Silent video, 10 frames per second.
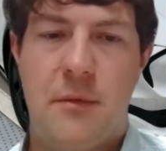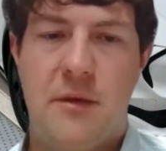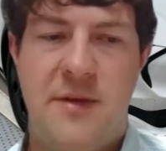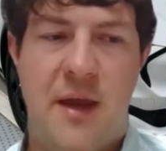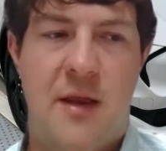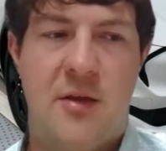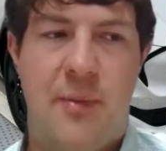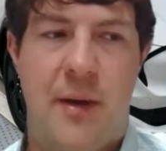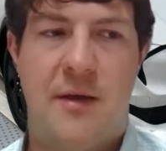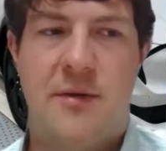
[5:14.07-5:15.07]
seating
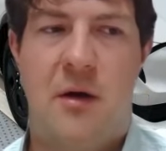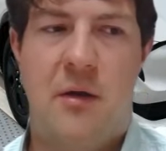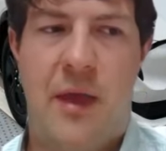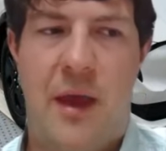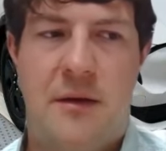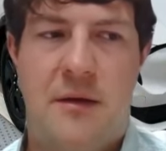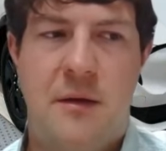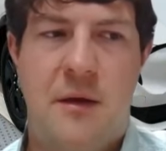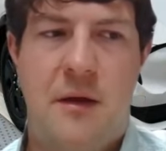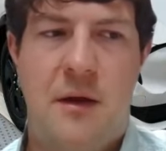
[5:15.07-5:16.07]
space, all that,
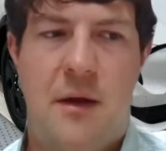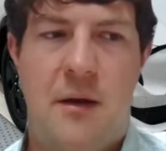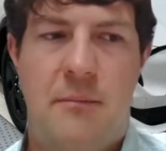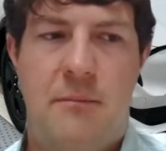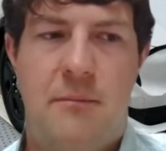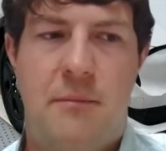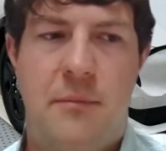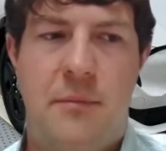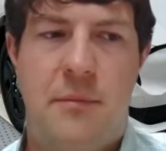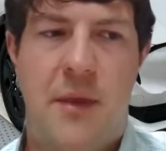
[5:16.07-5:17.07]
um,
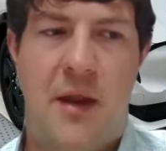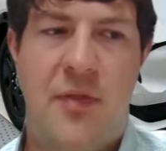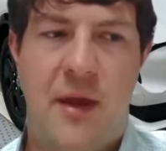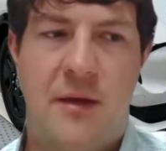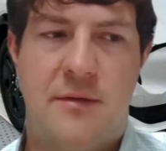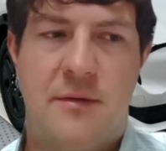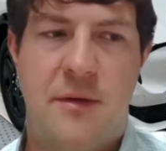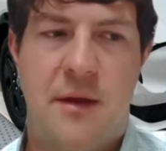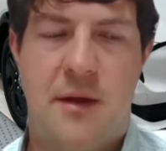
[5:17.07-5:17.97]
that I think is